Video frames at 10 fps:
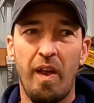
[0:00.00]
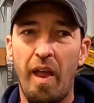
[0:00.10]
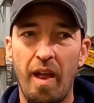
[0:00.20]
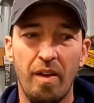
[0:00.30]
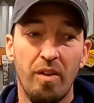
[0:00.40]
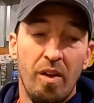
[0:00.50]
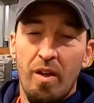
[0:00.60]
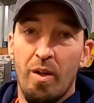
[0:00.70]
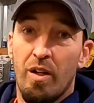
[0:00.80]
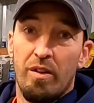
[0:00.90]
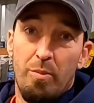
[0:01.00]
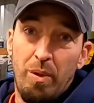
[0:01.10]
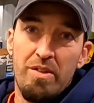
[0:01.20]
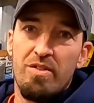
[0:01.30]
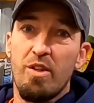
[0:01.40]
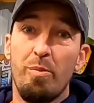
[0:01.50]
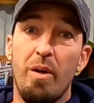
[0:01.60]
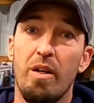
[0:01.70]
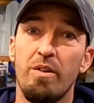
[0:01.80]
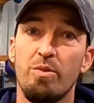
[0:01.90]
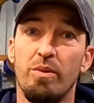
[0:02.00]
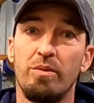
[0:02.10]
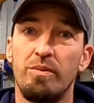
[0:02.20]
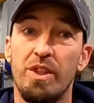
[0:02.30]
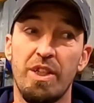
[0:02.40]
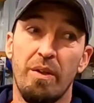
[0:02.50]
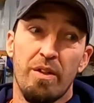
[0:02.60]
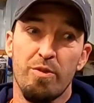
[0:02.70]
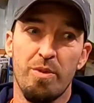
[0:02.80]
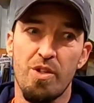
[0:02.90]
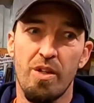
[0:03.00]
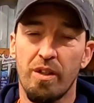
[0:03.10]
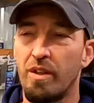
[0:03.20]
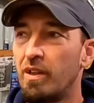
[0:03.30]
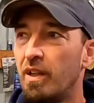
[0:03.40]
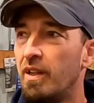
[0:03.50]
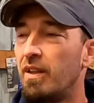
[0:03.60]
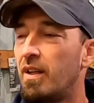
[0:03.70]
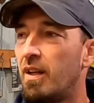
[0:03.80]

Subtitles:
And the price is up on it, so we'll just get rid of some junk. And